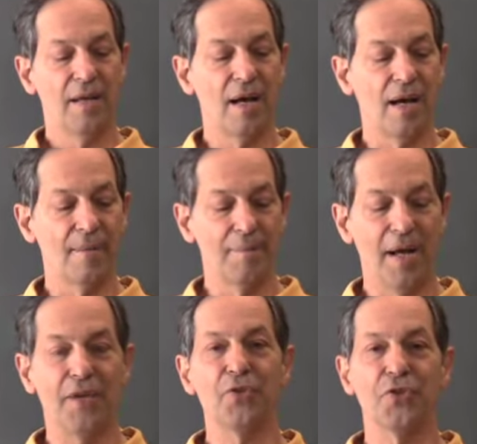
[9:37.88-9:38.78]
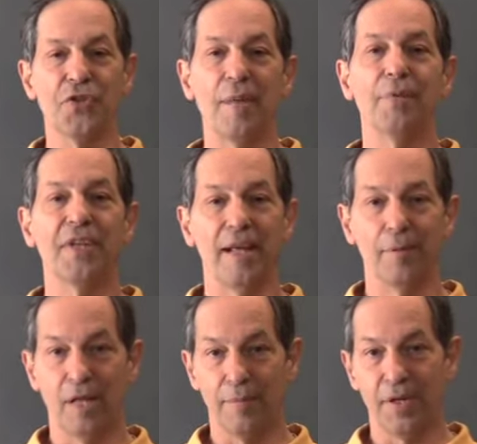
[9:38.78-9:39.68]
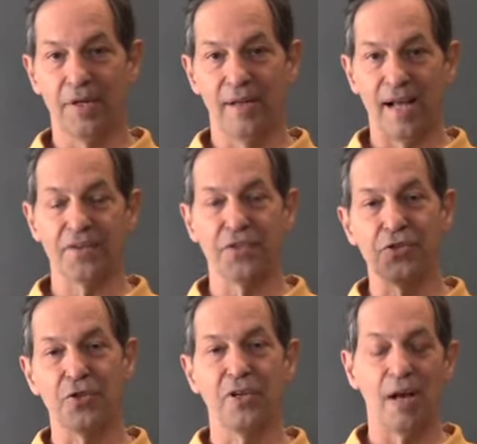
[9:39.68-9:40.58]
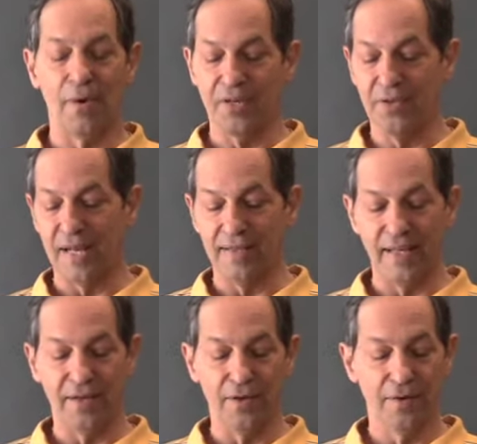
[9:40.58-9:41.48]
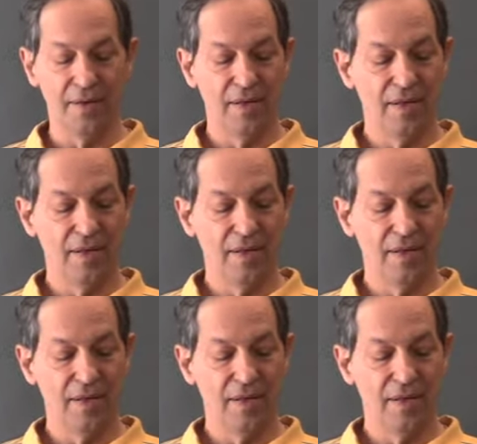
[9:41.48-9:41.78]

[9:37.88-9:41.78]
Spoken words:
I use a shaper table. I'm going to actually show you how I do that later.